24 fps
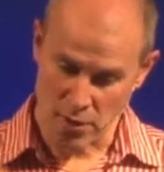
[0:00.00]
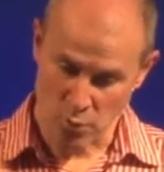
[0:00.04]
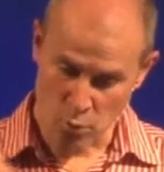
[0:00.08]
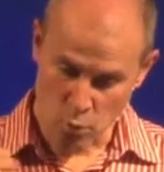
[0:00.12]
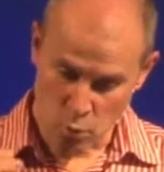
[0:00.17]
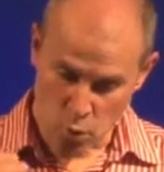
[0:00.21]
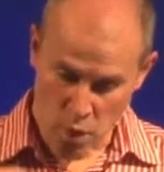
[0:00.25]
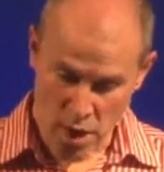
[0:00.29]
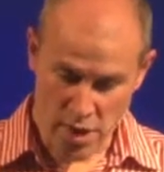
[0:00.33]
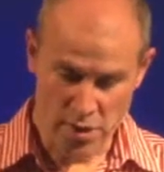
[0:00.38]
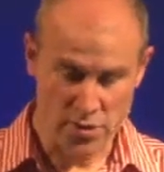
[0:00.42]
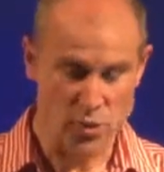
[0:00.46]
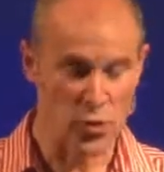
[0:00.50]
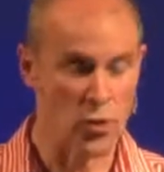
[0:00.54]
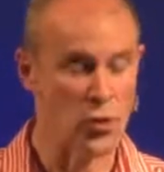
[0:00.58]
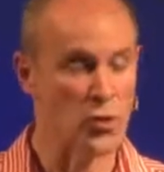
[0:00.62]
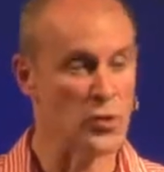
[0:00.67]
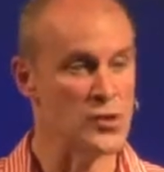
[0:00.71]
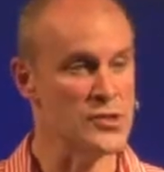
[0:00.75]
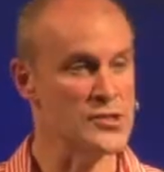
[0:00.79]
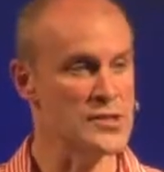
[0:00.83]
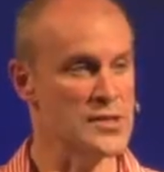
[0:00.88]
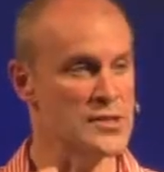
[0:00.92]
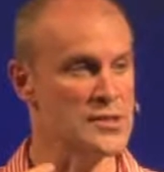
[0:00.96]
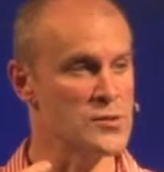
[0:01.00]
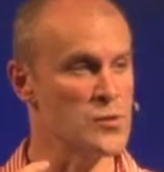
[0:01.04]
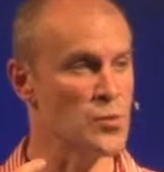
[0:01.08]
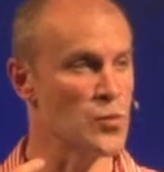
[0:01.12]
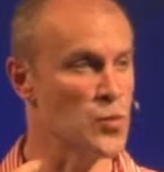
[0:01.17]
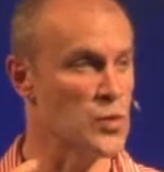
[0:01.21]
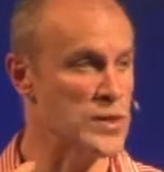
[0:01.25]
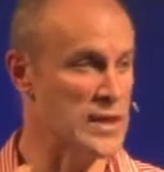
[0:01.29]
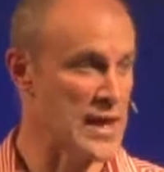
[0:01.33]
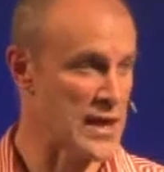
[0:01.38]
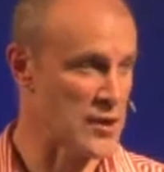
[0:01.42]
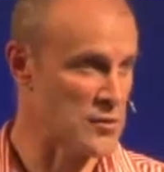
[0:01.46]
work the horses
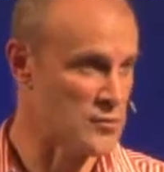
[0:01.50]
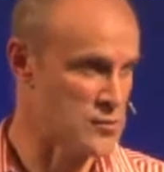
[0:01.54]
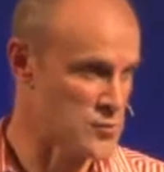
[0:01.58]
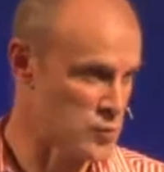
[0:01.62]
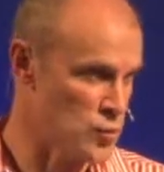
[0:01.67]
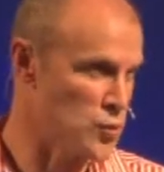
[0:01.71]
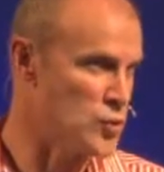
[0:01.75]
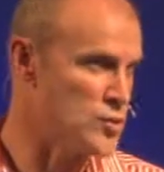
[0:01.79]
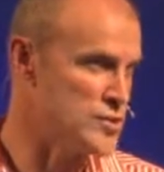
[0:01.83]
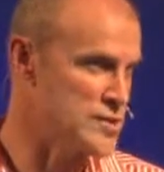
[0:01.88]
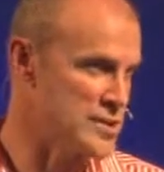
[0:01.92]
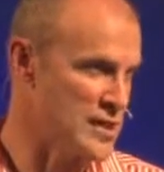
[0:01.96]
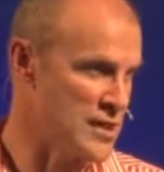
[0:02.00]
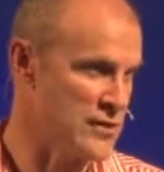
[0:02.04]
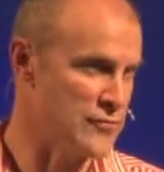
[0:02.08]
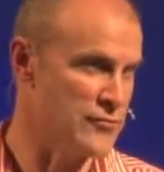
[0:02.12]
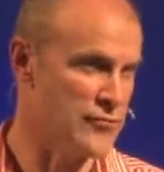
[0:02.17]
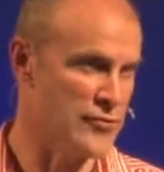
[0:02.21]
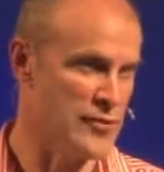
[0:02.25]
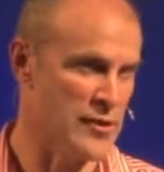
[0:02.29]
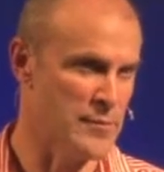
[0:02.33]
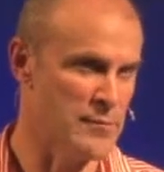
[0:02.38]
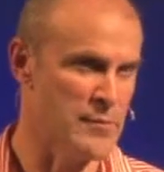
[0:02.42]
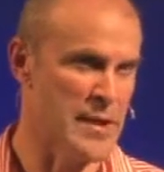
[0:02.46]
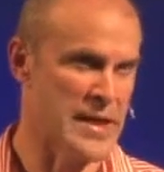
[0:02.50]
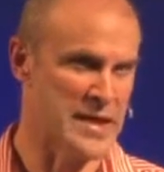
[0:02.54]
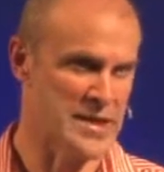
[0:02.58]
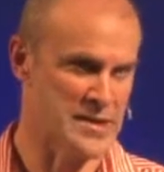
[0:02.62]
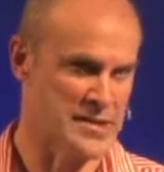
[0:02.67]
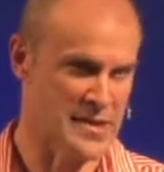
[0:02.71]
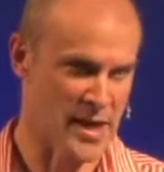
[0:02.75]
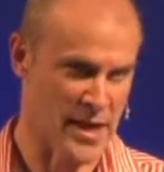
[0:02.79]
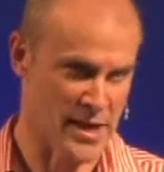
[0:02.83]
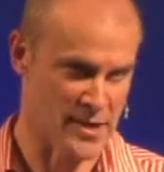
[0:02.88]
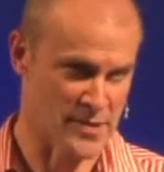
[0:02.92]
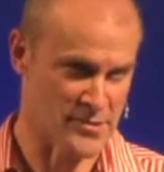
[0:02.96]
without water for many
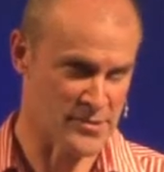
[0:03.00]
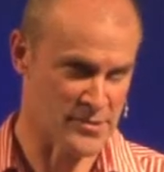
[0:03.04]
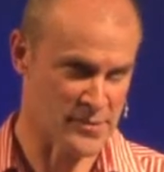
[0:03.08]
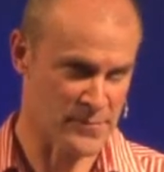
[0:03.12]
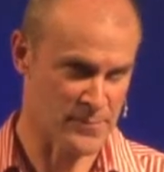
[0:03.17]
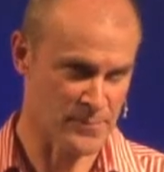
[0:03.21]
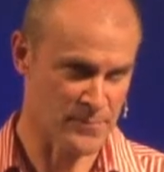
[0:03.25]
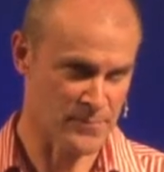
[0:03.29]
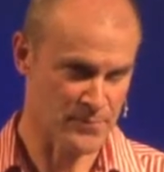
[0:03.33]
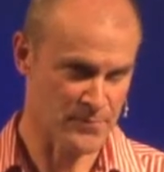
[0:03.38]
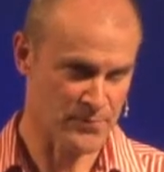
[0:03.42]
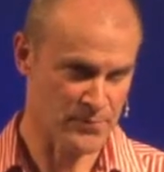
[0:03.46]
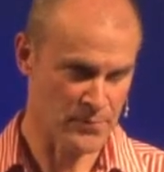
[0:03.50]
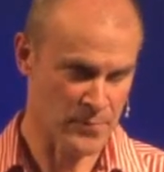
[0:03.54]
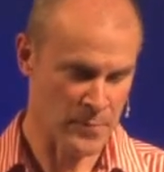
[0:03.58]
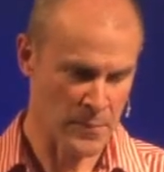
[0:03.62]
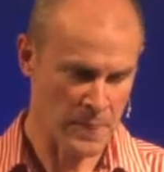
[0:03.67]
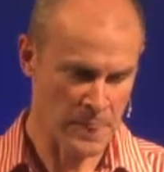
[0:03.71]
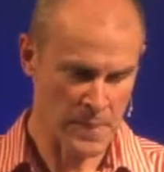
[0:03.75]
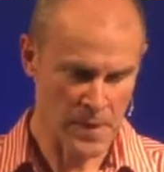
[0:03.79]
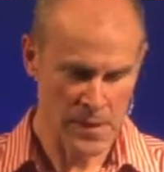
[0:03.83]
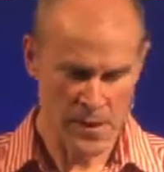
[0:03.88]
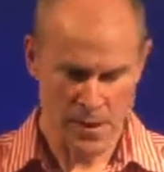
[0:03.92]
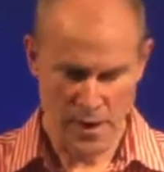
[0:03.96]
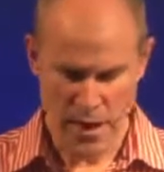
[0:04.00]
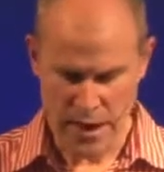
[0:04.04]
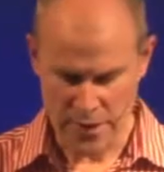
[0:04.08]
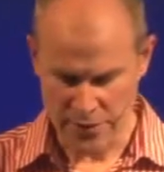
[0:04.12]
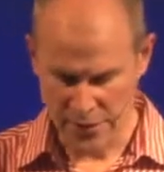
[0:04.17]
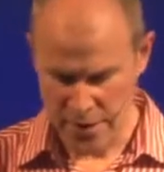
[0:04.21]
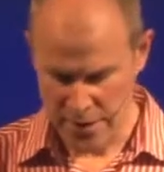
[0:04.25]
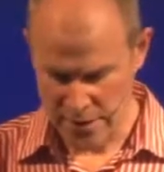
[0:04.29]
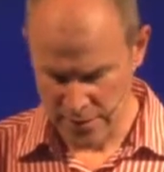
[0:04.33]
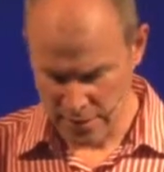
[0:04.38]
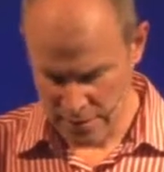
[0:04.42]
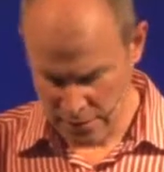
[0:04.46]
days, and
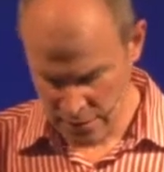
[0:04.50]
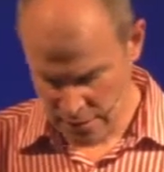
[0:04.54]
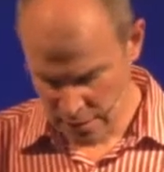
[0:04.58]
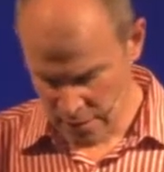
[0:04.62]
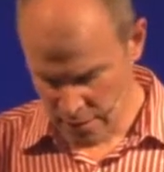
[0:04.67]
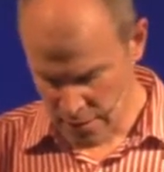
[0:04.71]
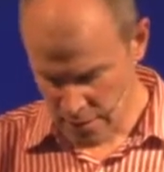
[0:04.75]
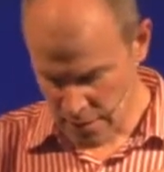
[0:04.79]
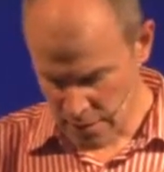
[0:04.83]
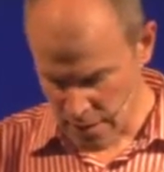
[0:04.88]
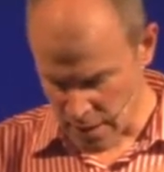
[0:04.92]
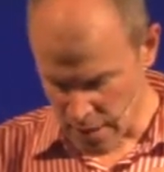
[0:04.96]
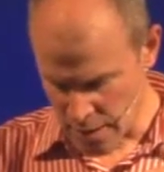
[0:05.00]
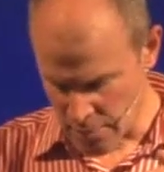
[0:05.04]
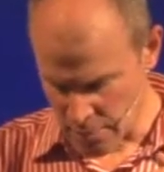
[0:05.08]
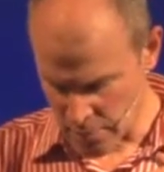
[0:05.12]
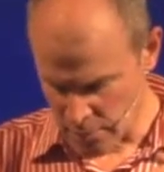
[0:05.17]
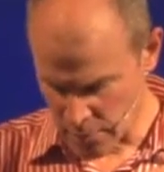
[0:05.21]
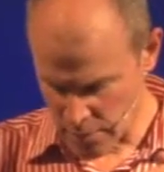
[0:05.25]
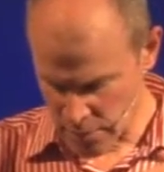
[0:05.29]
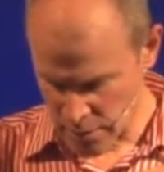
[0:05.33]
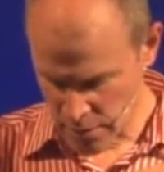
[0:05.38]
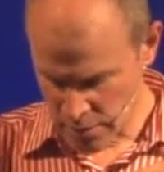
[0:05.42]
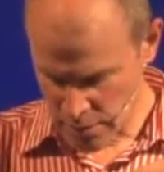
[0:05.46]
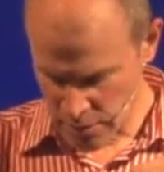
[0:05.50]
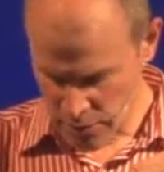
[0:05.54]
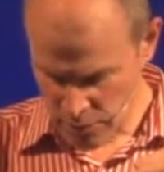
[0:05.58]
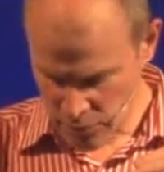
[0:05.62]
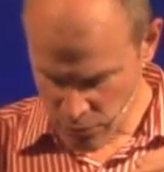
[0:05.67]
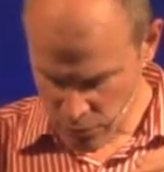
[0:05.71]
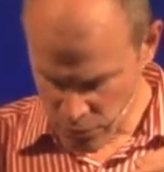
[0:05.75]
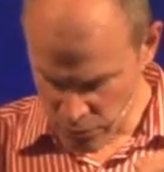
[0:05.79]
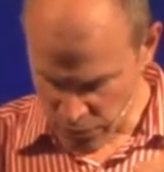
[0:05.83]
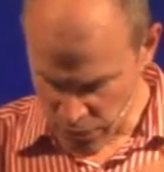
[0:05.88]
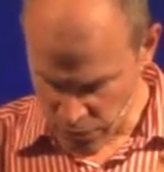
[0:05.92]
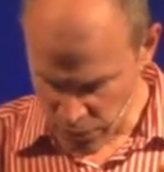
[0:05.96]
then
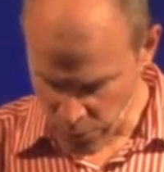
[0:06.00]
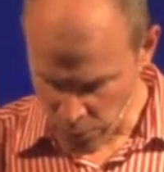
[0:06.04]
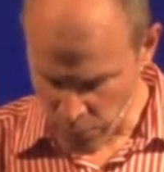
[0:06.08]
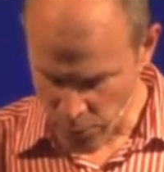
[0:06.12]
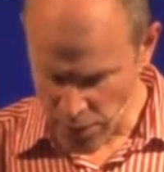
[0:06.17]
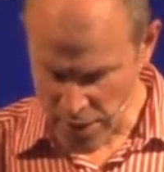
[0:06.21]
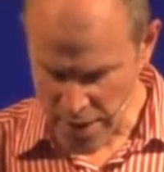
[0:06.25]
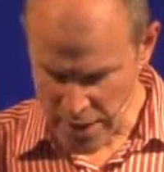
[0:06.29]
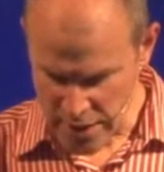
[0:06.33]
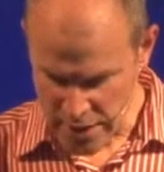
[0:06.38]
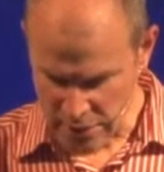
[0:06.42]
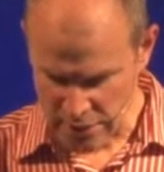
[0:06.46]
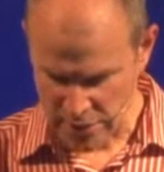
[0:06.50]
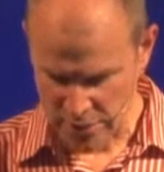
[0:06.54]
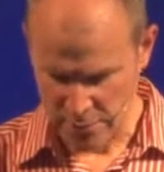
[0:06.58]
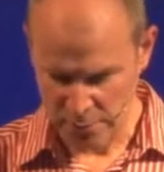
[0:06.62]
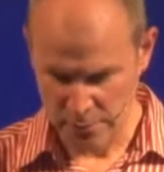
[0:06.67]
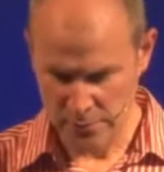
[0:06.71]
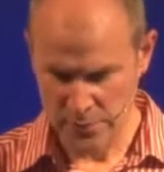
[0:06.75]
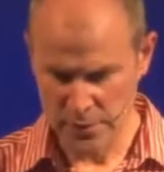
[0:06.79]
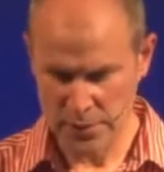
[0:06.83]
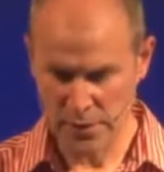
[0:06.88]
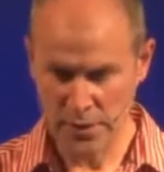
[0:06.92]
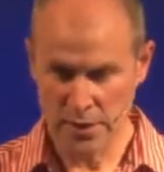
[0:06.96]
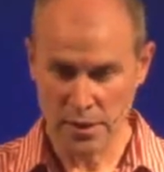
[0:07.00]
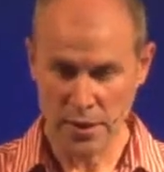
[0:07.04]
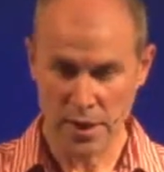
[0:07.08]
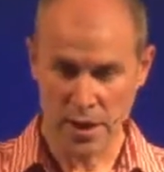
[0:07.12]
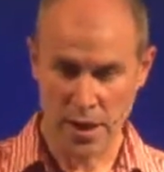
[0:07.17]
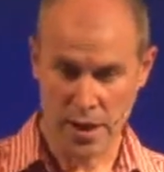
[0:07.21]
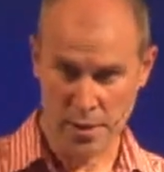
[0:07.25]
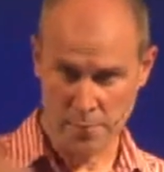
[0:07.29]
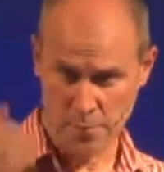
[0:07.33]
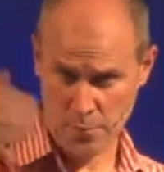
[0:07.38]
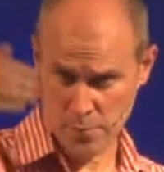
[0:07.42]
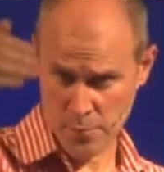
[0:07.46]
they'll bring them
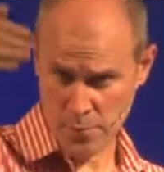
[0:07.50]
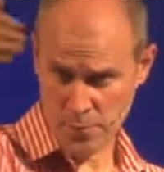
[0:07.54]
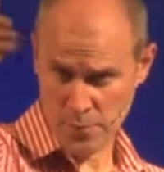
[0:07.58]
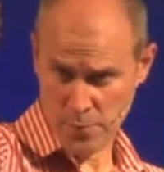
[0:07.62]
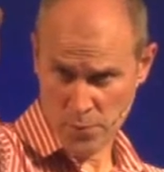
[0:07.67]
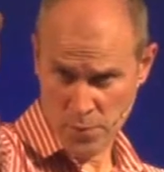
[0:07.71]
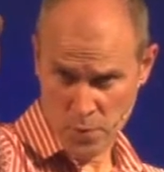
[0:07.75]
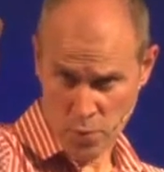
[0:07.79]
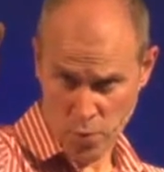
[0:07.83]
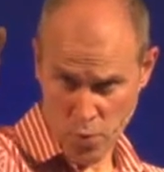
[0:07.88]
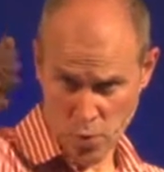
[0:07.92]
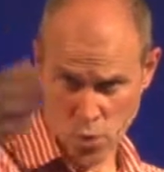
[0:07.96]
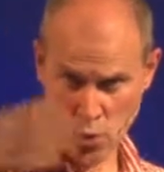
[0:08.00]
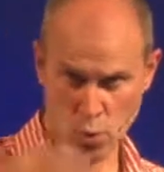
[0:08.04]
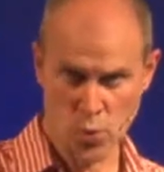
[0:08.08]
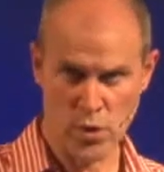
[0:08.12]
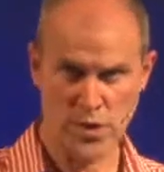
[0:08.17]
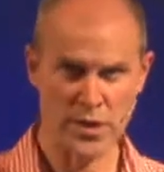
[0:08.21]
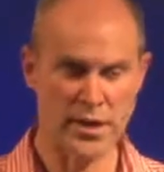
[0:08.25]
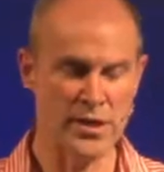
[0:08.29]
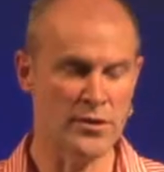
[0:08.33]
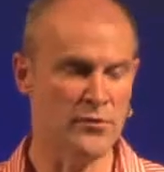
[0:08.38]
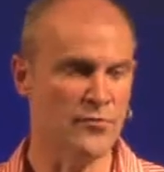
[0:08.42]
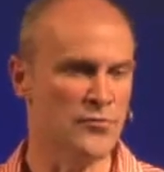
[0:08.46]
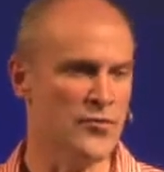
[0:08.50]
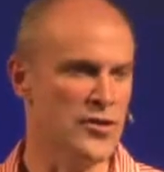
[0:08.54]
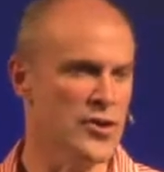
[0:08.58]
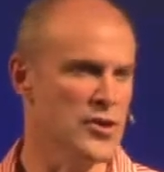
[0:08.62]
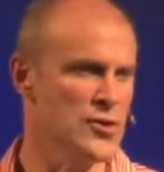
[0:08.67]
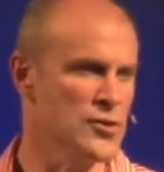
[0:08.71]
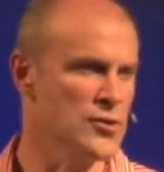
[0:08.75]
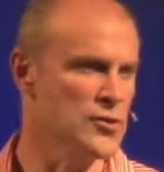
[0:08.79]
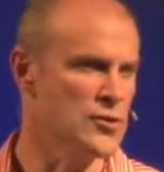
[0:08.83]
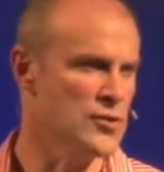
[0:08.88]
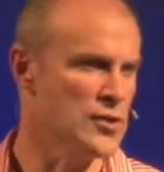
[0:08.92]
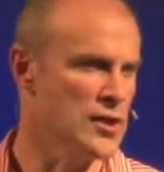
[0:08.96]
within a
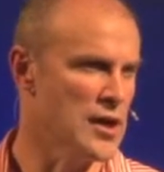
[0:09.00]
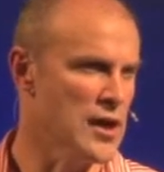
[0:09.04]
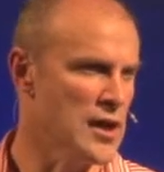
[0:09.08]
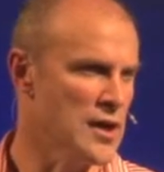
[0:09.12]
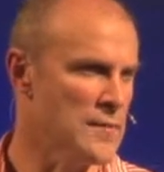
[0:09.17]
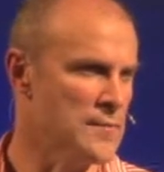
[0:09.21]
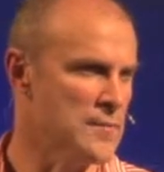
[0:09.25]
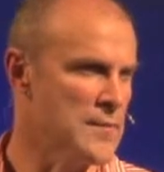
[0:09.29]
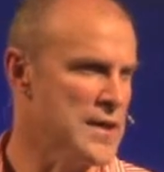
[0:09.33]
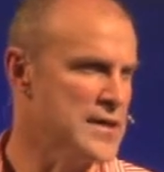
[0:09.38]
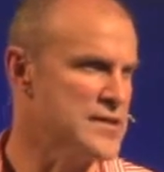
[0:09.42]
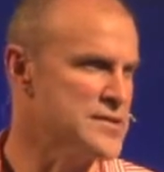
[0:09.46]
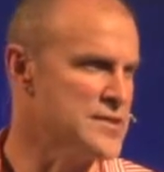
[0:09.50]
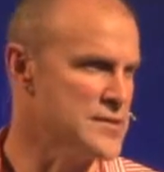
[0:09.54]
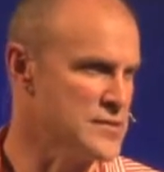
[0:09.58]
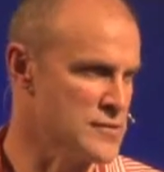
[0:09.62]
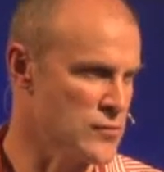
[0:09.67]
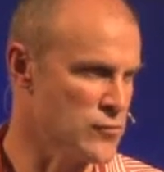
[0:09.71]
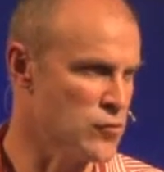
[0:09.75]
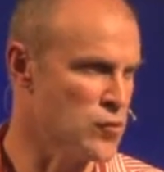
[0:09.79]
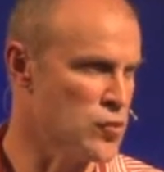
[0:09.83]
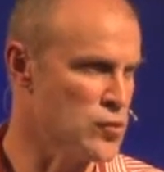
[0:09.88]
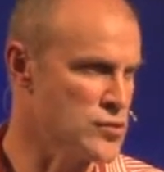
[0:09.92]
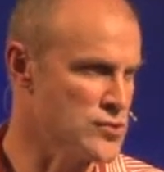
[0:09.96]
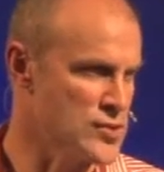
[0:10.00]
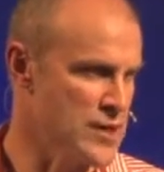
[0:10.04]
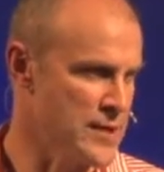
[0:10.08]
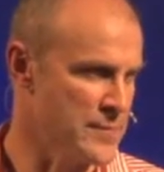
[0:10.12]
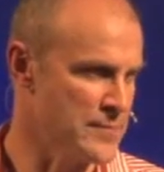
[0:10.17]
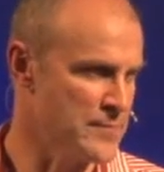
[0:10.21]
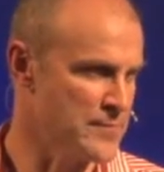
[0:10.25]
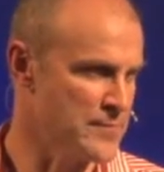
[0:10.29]
few meters of water,